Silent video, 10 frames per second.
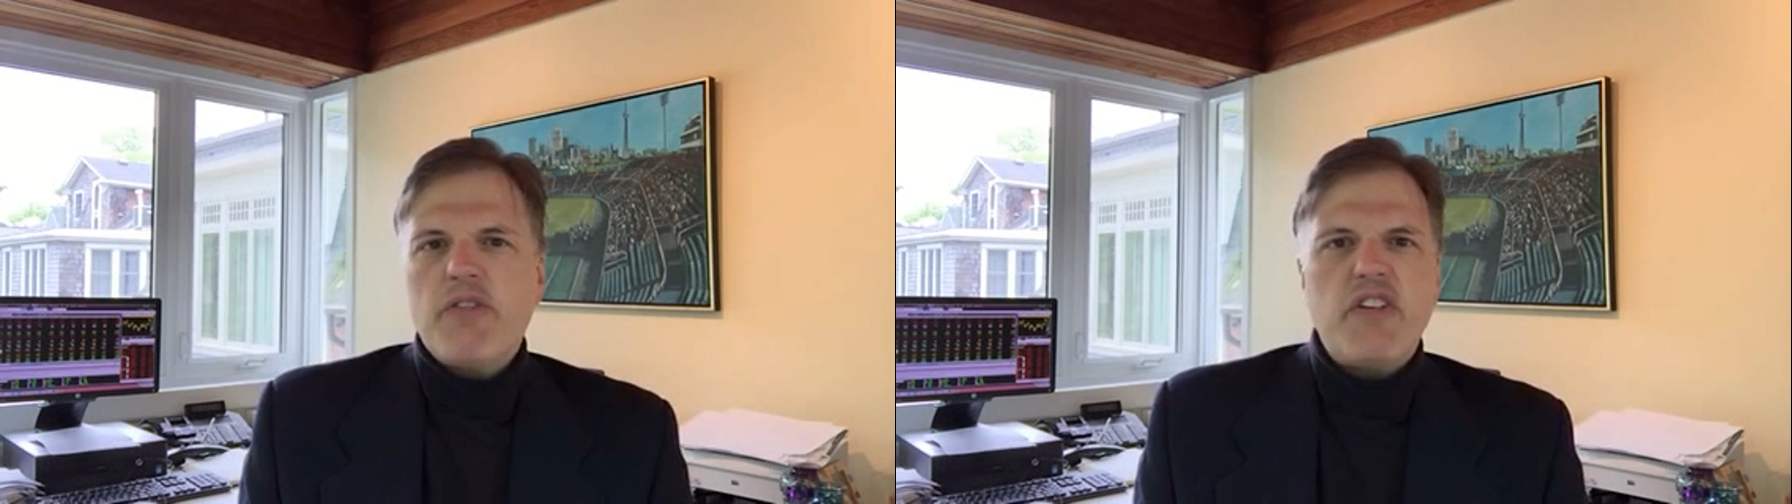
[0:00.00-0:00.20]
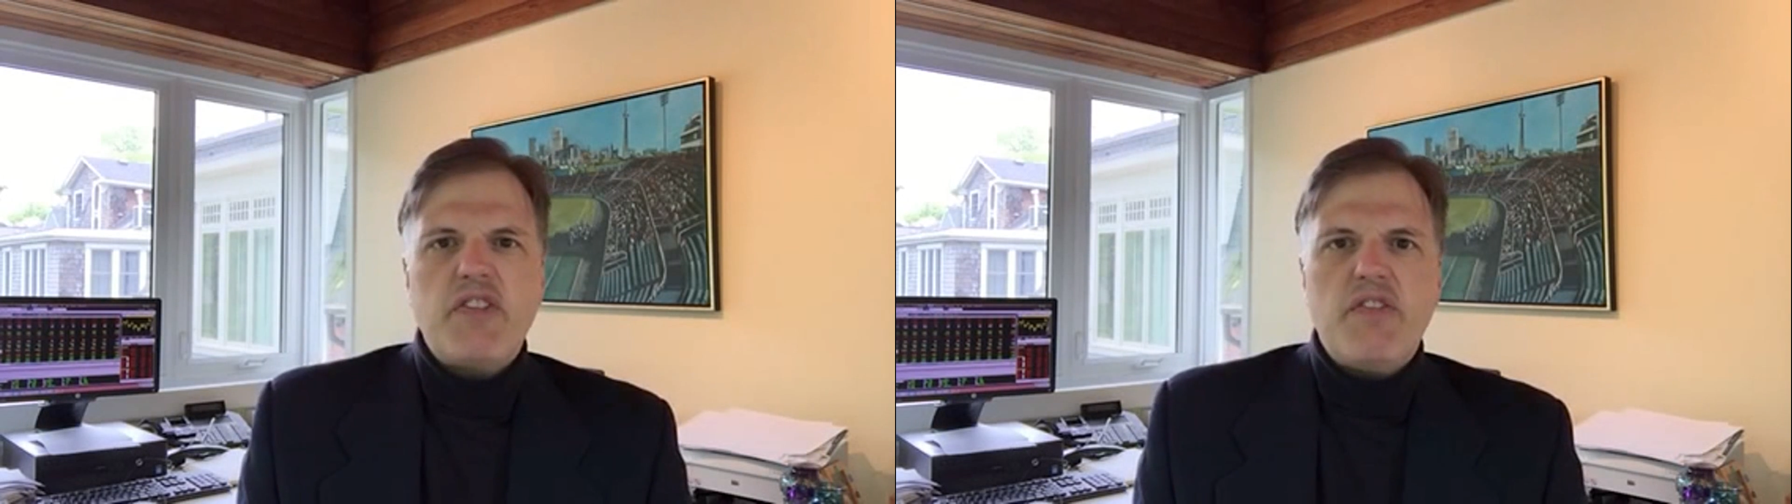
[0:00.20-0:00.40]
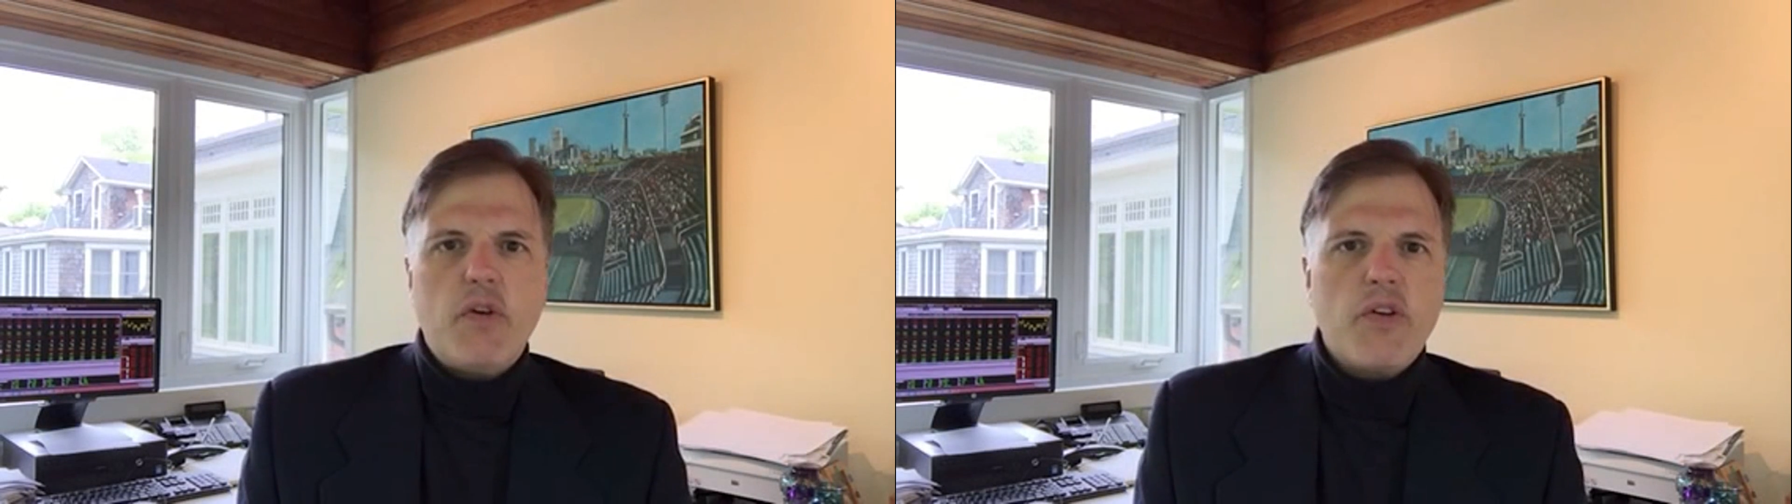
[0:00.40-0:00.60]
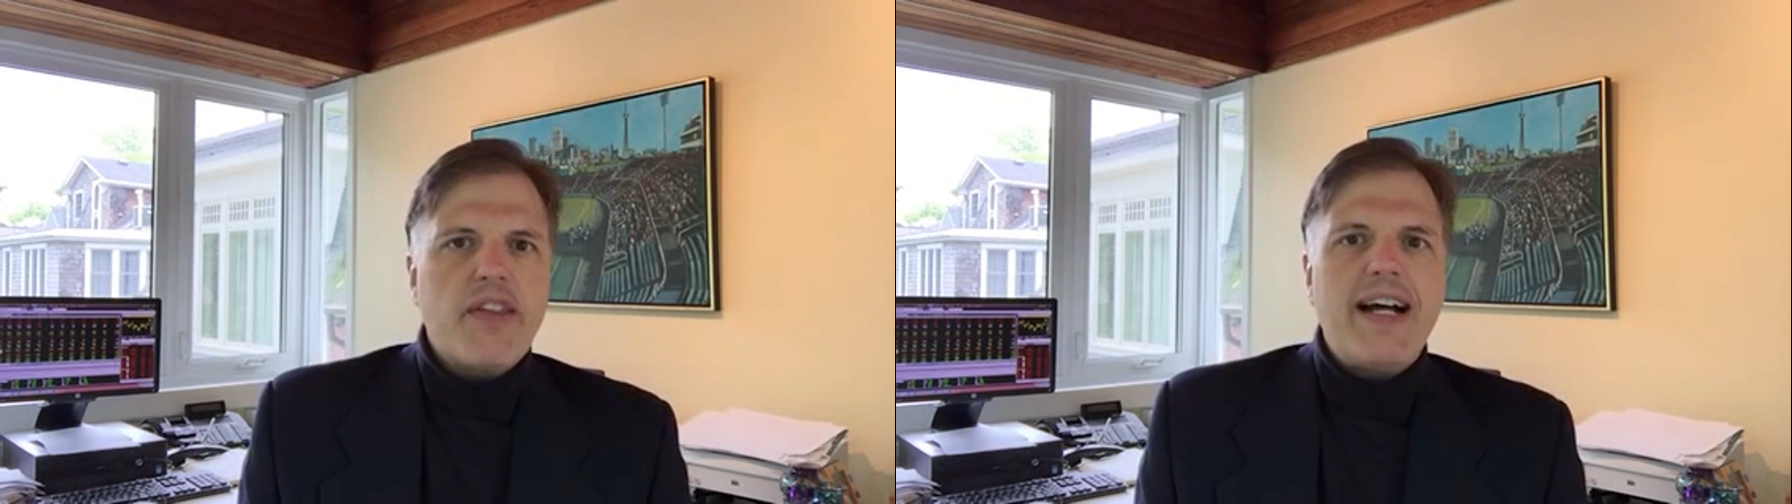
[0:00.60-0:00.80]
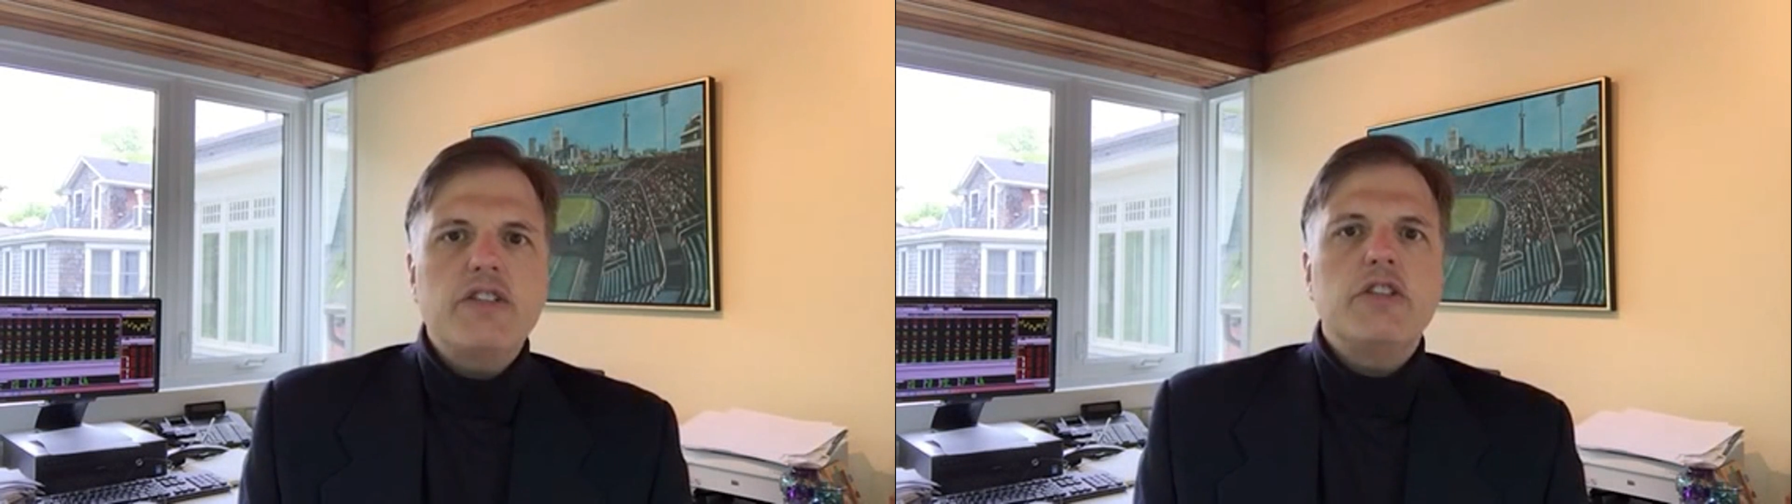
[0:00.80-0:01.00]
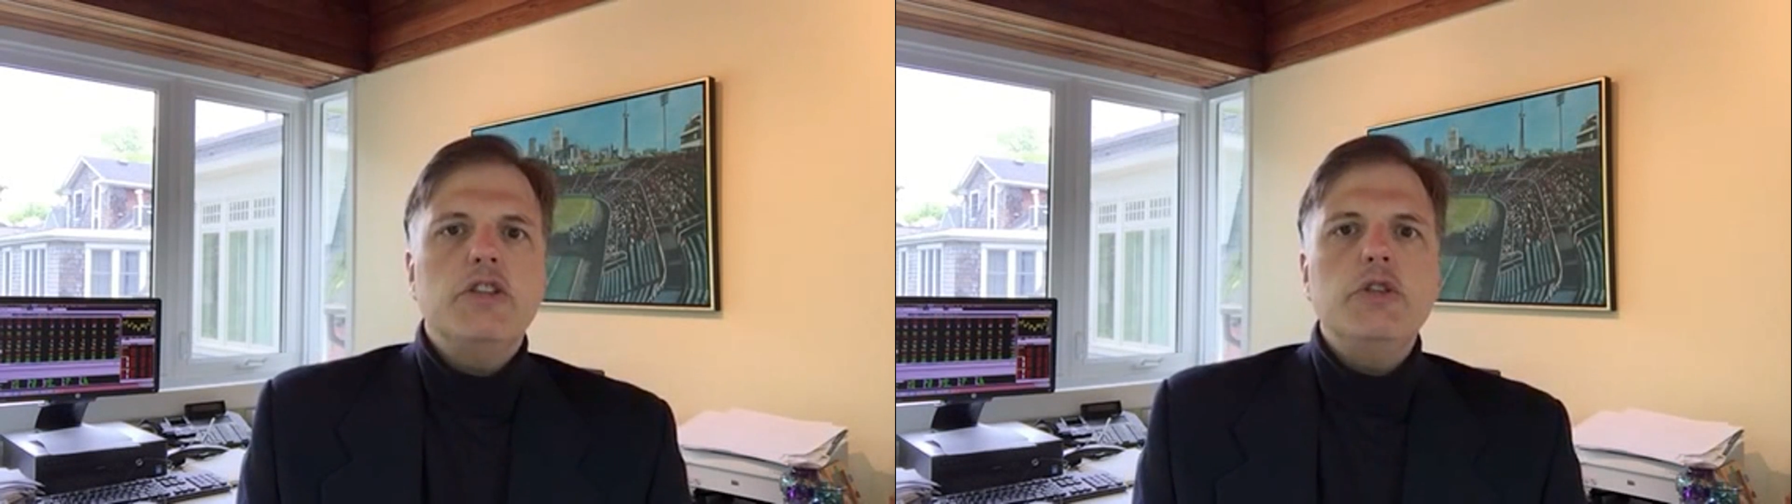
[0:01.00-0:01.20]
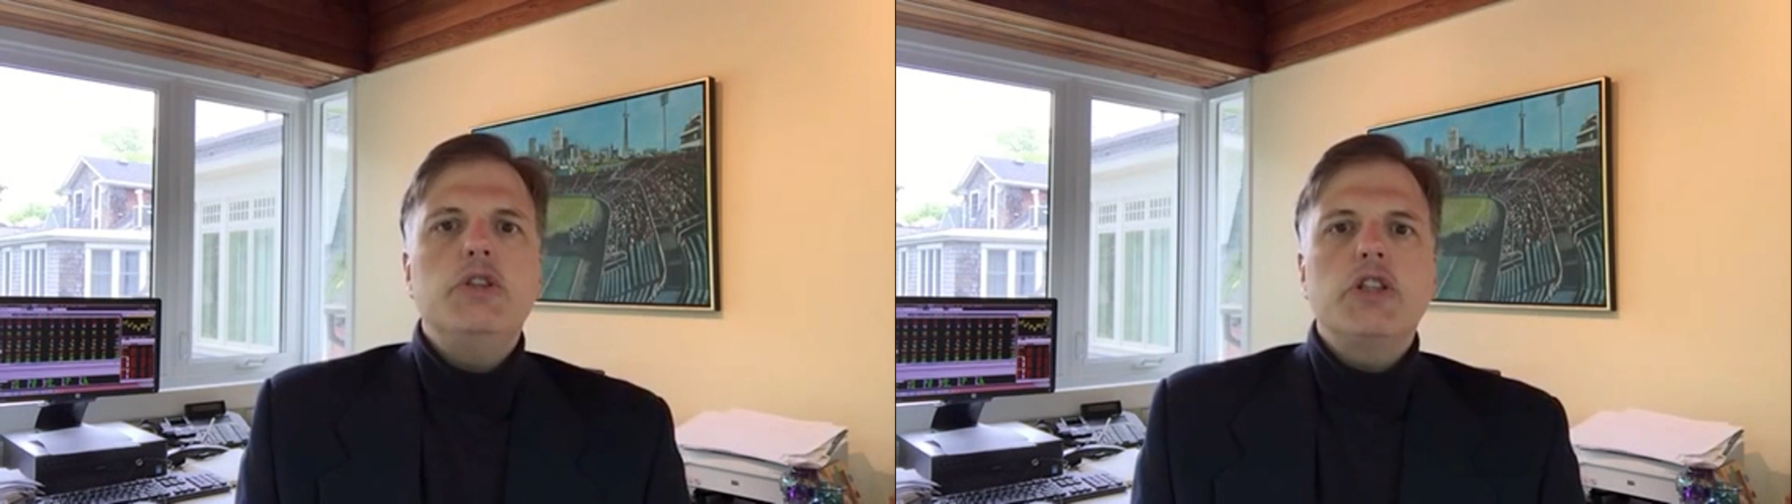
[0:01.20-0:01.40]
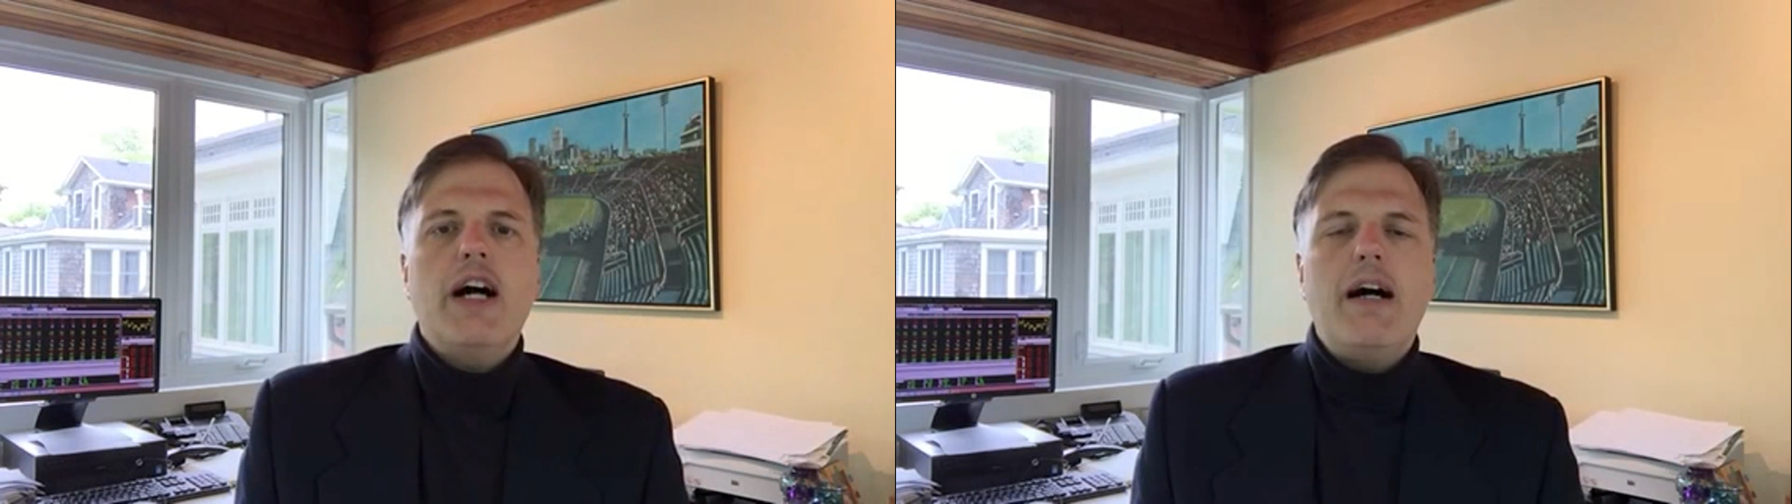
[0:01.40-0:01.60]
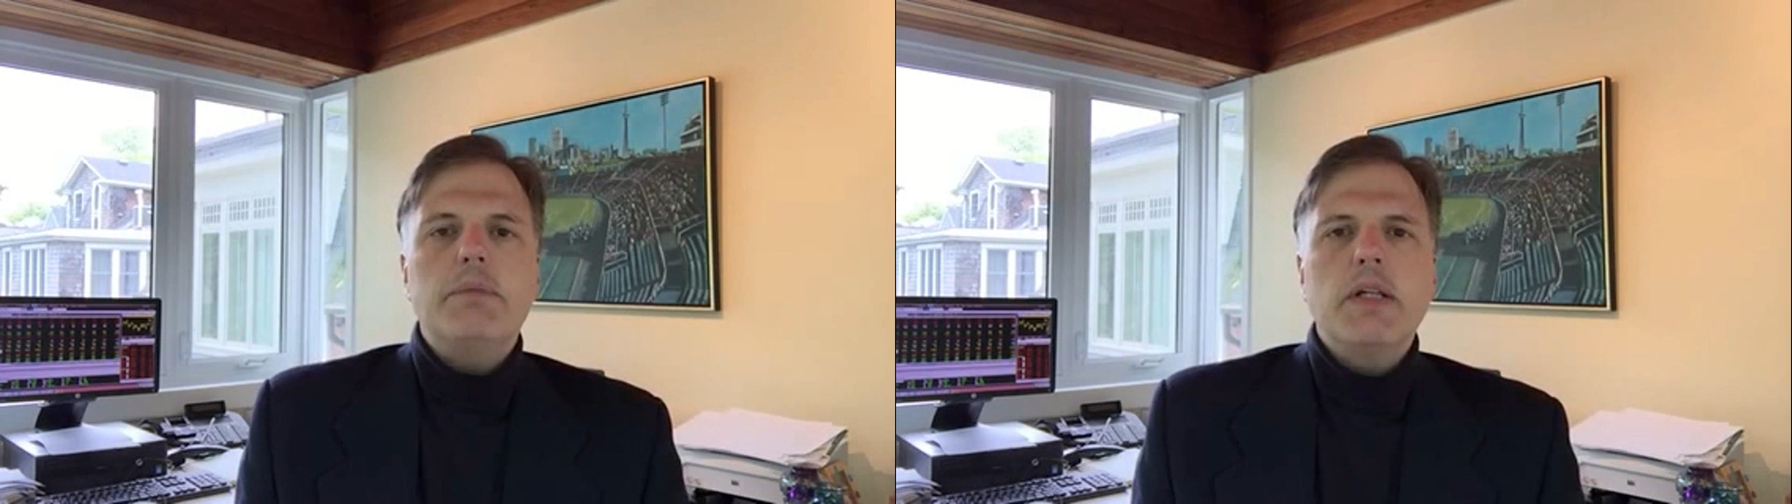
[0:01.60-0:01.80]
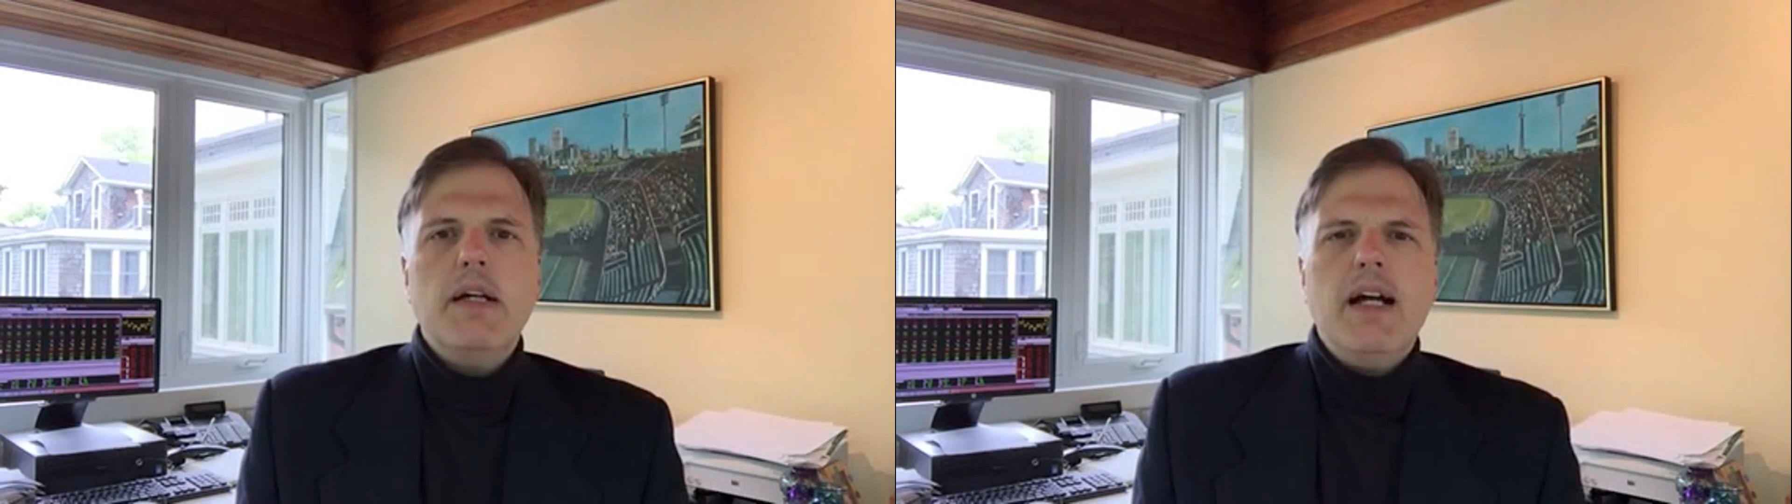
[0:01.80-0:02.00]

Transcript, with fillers: 54,000 new jobs,